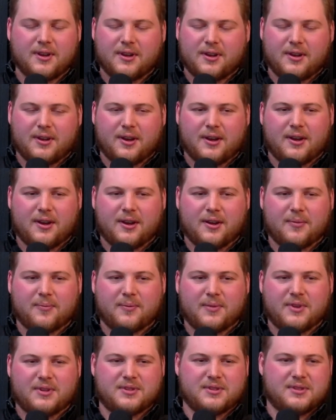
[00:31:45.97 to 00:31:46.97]

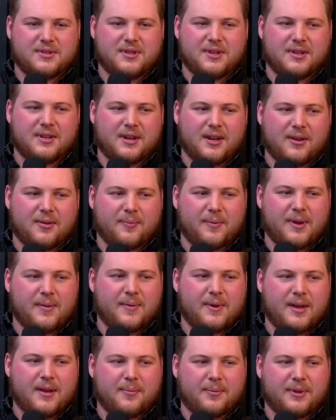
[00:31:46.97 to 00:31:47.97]
and just seeing how maybe
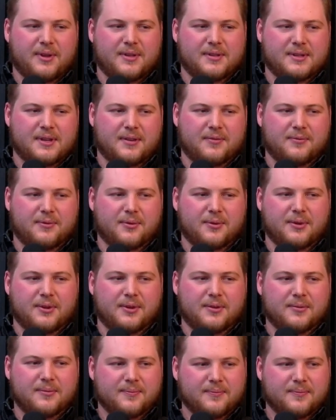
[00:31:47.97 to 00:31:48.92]
that plays out for you.